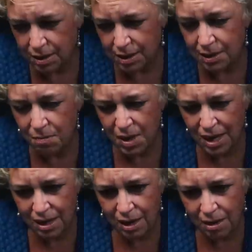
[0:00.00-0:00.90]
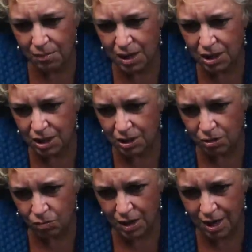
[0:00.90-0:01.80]
this is a man on a mission
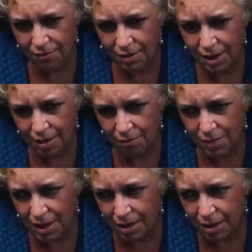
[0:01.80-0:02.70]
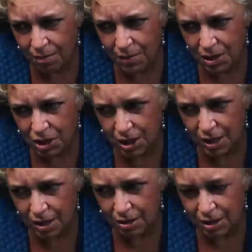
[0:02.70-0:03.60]
so we definitely have a man on a mission
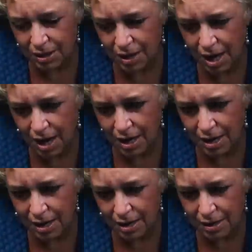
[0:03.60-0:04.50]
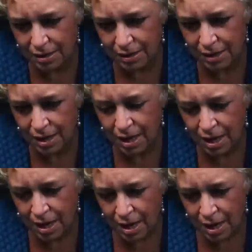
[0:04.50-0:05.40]
here this guy is
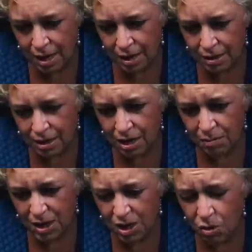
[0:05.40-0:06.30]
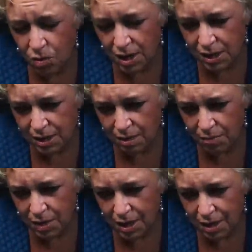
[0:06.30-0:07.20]
is going to be doing
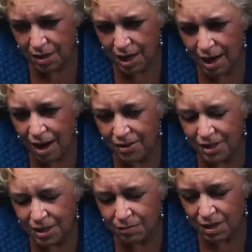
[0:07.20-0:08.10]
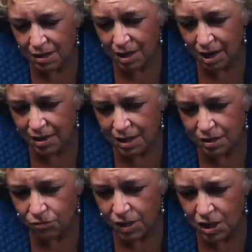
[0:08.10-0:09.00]
something they got this they got
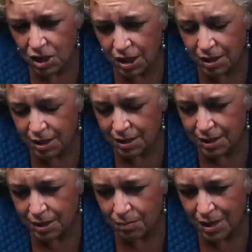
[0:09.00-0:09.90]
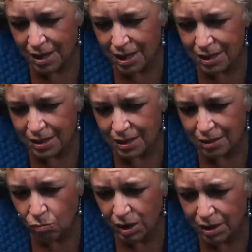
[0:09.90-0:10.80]
this vision this is somebody that is
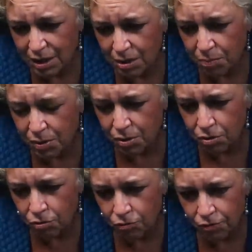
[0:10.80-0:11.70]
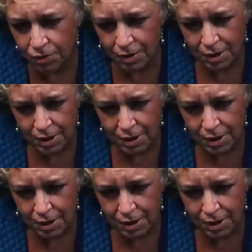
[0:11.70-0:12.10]
is willing to prove